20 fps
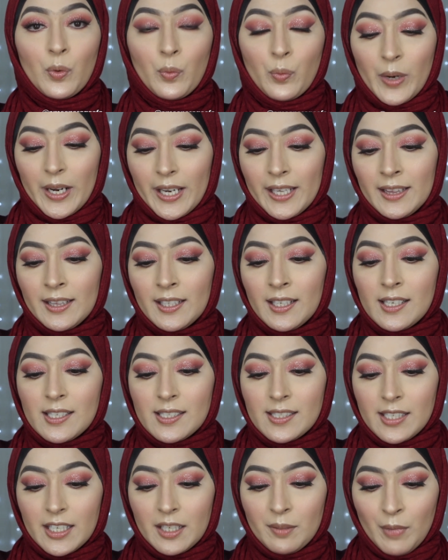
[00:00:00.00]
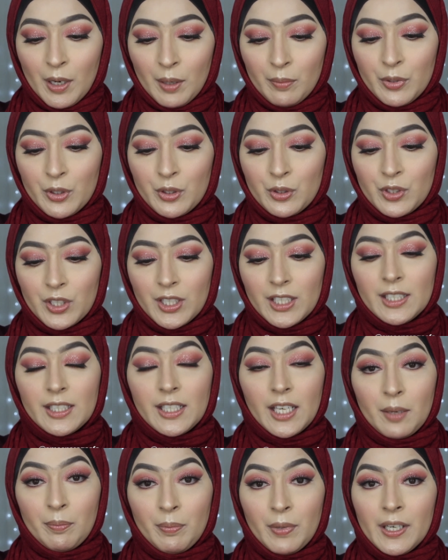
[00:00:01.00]
with Sigma Beauty
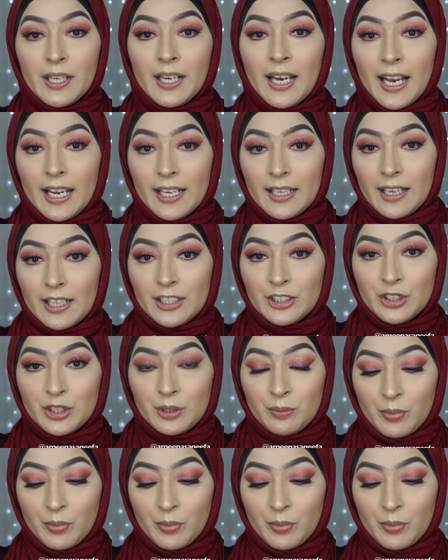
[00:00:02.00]
tapered highlighter